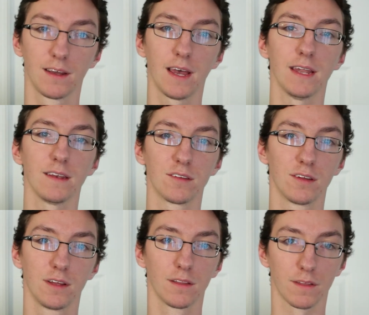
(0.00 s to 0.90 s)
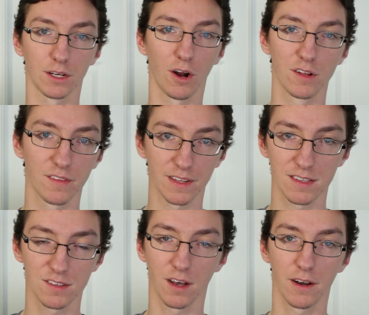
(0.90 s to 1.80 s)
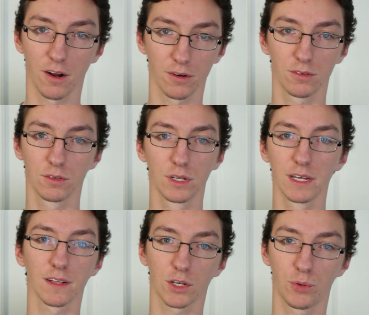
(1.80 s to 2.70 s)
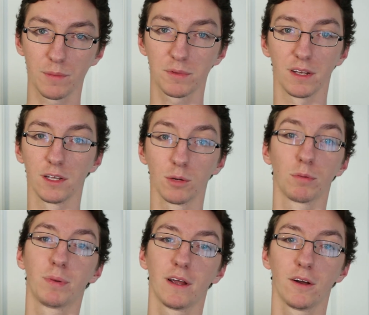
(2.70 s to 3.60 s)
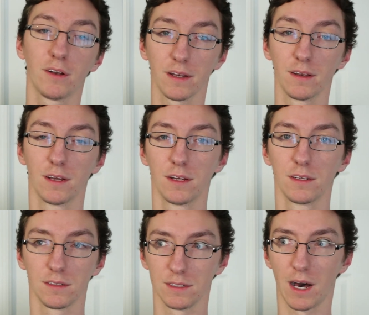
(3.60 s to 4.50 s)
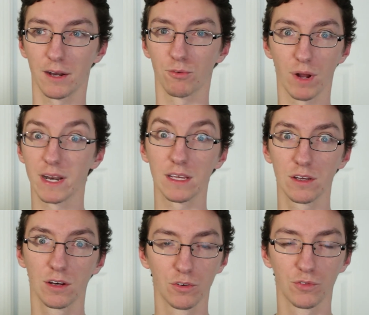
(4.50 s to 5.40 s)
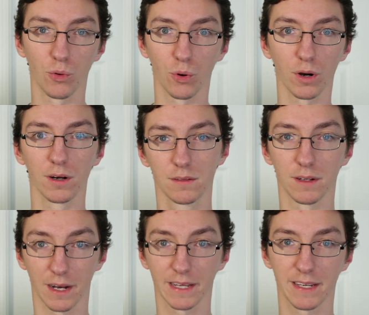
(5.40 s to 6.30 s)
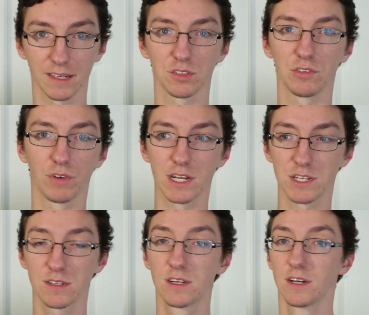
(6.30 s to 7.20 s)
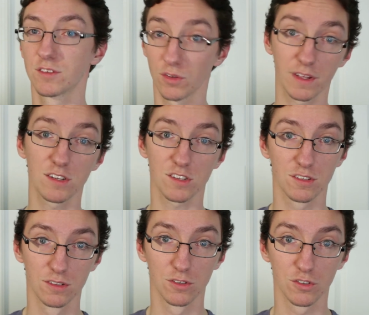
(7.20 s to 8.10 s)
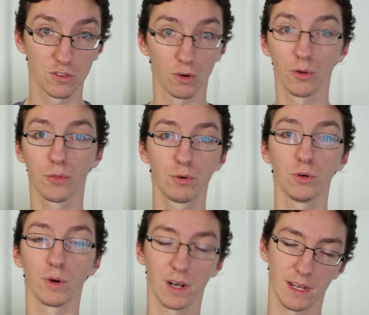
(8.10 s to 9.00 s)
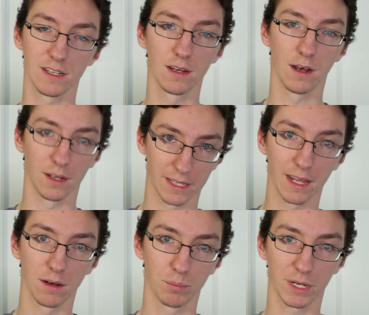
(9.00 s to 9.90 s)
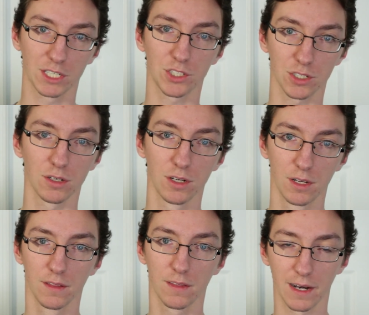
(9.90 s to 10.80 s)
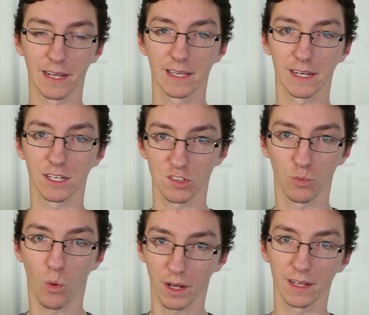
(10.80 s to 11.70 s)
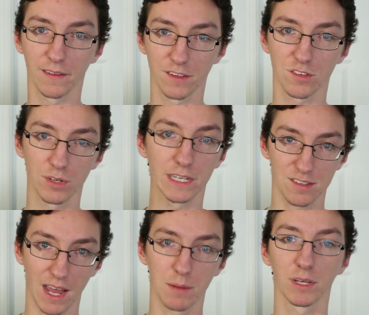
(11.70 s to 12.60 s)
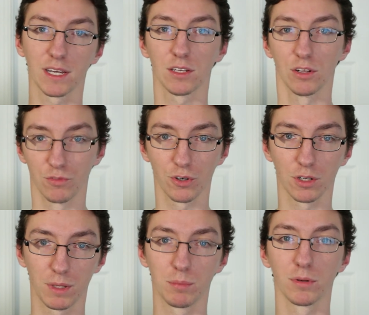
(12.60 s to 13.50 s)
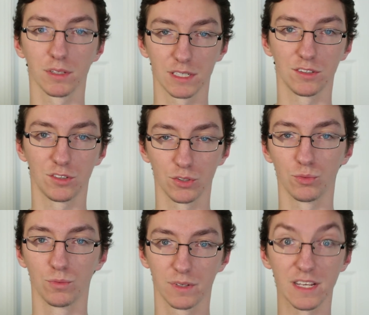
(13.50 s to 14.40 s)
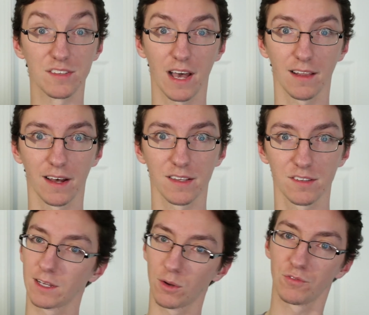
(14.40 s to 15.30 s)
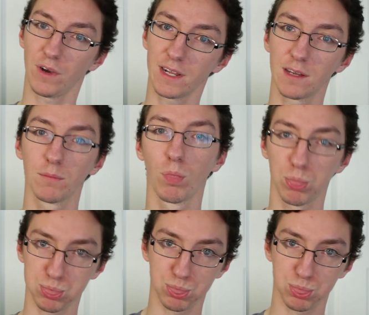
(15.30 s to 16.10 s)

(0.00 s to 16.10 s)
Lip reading: And the guards on the inside are ill-equipped and ill-prepared and not ready for the Night King's invasion, so they just stroll through. And I, again, picture the Night King just walking down the street, stabbing and converting people into his allies. They go to fight him.